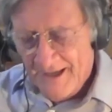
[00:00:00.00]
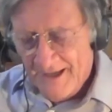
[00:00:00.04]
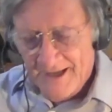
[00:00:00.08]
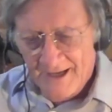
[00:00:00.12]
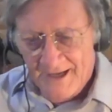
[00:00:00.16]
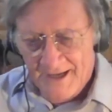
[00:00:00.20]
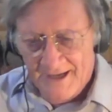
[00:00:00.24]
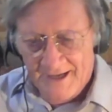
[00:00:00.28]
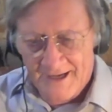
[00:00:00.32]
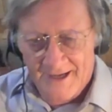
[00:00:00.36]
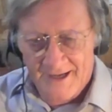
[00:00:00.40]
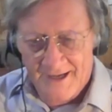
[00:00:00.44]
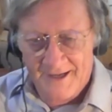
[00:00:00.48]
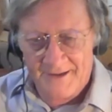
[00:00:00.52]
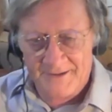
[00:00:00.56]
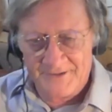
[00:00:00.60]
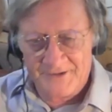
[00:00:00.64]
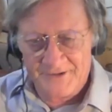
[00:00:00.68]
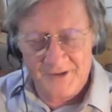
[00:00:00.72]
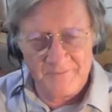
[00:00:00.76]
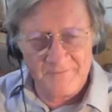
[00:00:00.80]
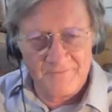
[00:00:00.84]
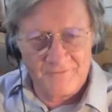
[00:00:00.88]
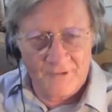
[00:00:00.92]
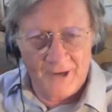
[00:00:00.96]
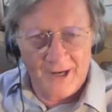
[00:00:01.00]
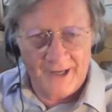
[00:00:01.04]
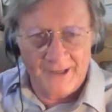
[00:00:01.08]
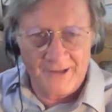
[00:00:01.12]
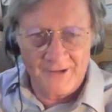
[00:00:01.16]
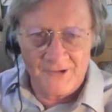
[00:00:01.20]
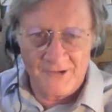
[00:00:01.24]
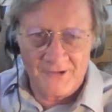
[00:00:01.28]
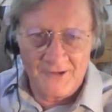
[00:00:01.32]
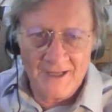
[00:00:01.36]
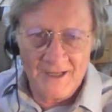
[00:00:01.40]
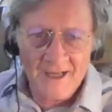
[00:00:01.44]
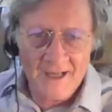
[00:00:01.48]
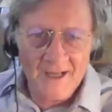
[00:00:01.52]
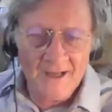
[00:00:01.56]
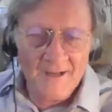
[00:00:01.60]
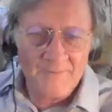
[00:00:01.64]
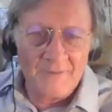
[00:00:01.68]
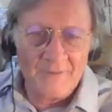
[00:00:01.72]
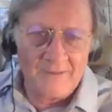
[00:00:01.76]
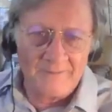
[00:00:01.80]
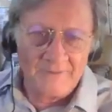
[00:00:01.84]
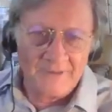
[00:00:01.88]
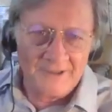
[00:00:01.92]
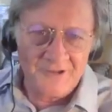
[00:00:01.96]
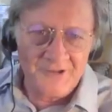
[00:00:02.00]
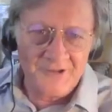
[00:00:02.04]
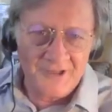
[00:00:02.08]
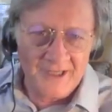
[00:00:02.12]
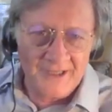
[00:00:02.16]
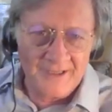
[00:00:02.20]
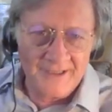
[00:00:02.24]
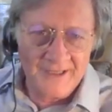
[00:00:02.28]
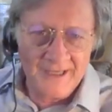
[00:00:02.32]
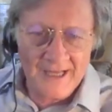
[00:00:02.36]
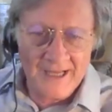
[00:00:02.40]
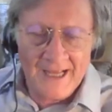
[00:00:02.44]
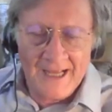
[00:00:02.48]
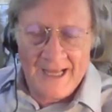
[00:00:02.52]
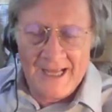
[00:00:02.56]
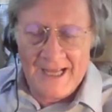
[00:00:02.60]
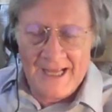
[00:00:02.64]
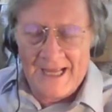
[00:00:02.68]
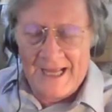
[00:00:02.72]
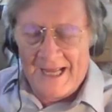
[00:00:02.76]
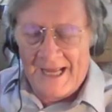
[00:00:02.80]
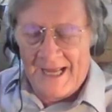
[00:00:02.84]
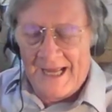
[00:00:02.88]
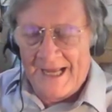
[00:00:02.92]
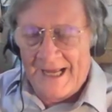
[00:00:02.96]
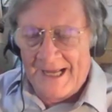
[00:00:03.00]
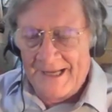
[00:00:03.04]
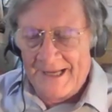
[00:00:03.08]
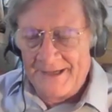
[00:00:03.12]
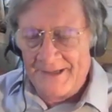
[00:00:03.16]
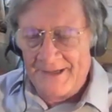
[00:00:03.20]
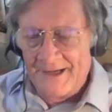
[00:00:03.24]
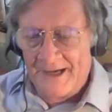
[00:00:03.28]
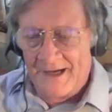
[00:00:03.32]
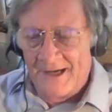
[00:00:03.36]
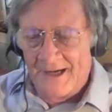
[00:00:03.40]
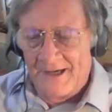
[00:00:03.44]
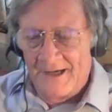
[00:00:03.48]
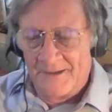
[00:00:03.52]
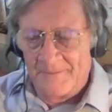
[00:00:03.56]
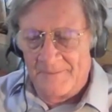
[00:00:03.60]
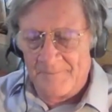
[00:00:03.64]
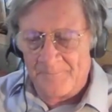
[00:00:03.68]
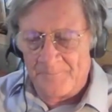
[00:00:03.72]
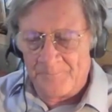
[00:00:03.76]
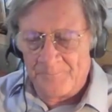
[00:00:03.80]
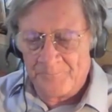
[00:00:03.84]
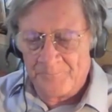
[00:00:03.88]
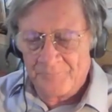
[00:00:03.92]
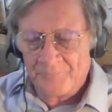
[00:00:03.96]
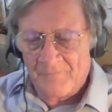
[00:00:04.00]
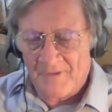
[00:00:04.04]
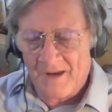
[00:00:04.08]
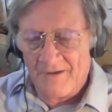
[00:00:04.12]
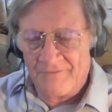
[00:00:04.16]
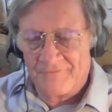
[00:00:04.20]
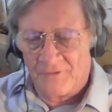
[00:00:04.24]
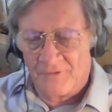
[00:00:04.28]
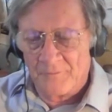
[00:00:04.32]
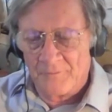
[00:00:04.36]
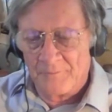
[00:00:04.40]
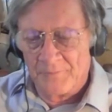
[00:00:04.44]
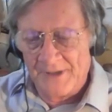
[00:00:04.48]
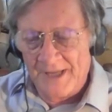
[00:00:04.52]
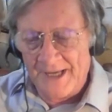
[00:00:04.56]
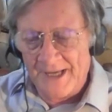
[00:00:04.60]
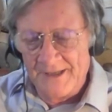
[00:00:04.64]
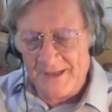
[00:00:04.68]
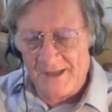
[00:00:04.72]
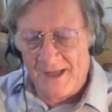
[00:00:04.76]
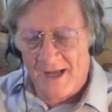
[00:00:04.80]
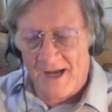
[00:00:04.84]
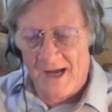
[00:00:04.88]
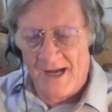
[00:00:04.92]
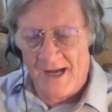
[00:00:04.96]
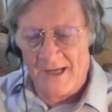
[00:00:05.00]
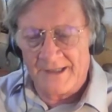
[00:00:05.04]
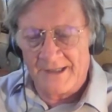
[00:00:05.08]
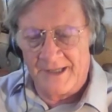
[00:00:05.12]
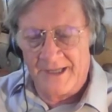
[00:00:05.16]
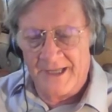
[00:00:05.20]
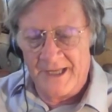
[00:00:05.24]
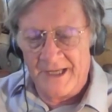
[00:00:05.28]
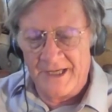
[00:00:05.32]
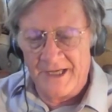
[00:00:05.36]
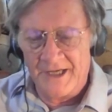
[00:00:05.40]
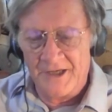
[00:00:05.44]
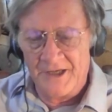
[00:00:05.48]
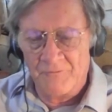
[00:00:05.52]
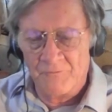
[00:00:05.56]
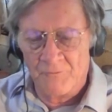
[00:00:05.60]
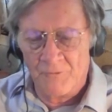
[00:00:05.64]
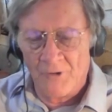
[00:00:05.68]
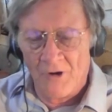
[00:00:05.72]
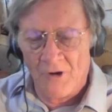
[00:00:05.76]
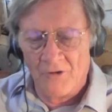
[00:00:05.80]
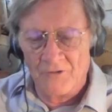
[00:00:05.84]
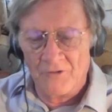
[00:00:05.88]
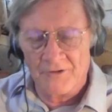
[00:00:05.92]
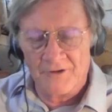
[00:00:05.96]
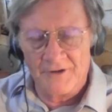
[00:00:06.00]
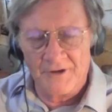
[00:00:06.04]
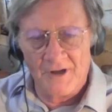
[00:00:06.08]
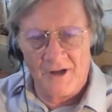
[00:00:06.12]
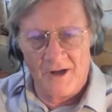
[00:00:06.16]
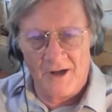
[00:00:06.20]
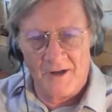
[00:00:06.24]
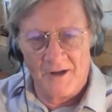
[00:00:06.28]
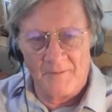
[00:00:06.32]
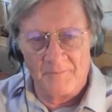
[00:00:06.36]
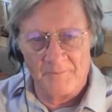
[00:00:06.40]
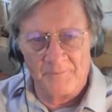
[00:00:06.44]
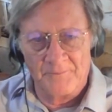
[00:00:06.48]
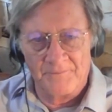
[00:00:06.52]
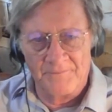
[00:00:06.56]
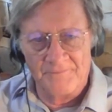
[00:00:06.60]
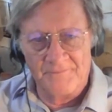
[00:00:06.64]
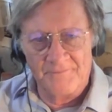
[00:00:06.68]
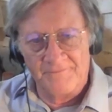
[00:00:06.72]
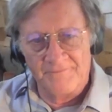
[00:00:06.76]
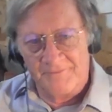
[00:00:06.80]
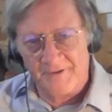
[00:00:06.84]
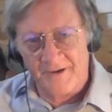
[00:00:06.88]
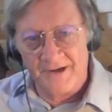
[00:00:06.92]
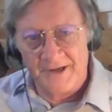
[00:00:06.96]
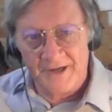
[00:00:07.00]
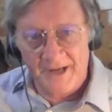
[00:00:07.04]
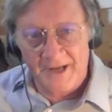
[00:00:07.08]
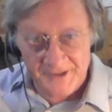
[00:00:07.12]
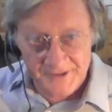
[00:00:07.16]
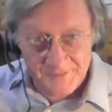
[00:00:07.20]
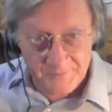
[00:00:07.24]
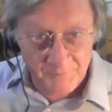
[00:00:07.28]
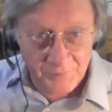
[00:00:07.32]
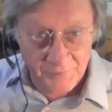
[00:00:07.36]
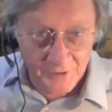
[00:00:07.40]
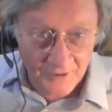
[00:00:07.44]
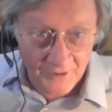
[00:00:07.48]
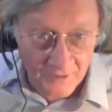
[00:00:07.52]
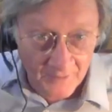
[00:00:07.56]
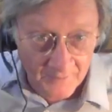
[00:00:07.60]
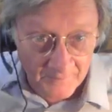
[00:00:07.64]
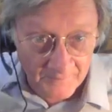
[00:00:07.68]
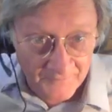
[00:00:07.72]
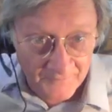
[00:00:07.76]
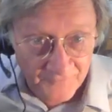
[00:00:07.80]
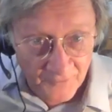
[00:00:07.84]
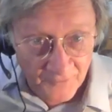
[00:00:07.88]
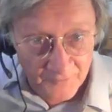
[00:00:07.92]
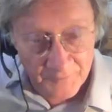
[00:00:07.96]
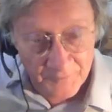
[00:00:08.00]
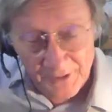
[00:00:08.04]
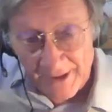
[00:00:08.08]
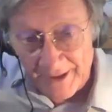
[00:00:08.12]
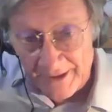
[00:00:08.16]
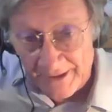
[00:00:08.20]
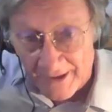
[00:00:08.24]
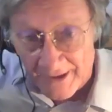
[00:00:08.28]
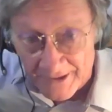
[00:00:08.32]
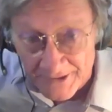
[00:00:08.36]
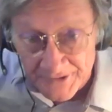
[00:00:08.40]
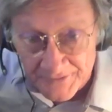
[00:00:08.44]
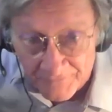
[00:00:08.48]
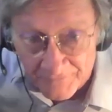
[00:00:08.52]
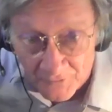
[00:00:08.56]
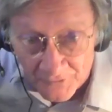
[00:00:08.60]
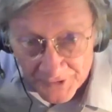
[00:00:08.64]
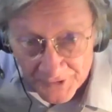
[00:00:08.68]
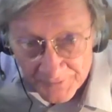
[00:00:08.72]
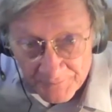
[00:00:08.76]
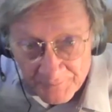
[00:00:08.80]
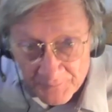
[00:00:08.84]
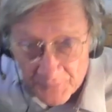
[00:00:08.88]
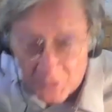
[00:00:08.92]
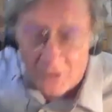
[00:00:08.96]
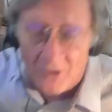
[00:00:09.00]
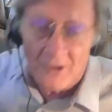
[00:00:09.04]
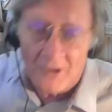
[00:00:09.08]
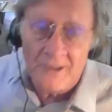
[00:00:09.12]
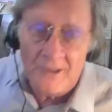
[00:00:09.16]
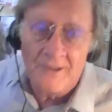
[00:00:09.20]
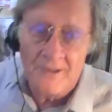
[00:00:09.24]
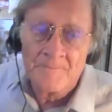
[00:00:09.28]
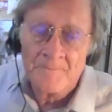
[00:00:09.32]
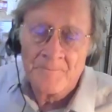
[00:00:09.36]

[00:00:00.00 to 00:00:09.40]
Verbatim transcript: Uh, Jim Frankel published it. And um, for Blaylock, he wrote a very nice blurb for Blaylock's first book.